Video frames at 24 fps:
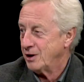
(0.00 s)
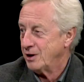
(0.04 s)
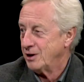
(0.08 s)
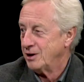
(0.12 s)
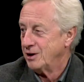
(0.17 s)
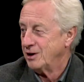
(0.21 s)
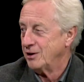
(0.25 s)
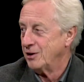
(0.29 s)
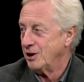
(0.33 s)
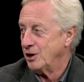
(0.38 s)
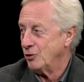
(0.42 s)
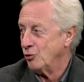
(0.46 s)

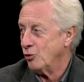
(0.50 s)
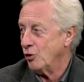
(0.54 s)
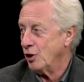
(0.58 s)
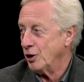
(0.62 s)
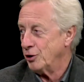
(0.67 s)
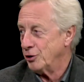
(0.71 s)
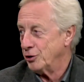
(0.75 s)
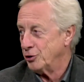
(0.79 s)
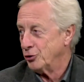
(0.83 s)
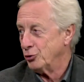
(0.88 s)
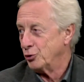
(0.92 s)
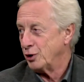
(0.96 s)
they
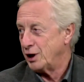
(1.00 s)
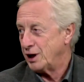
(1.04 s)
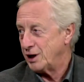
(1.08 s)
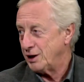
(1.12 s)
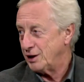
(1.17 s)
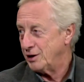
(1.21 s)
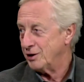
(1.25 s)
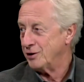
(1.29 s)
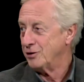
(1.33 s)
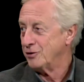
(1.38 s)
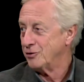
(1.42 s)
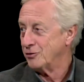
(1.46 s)
wandered
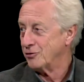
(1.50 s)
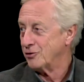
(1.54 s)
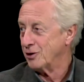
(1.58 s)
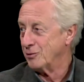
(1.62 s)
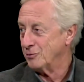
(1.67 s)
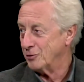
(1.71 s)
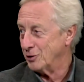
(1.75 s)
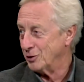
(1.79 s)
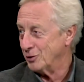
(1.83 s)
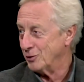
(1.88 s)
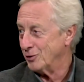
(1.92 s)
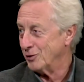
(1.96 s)
away from
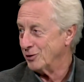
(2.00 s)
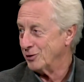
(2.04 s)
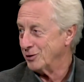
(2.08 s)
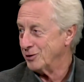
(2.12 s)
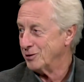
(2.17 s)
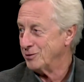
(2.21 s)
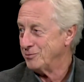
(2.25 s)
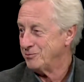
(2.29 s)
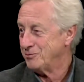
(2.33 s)
the Lord.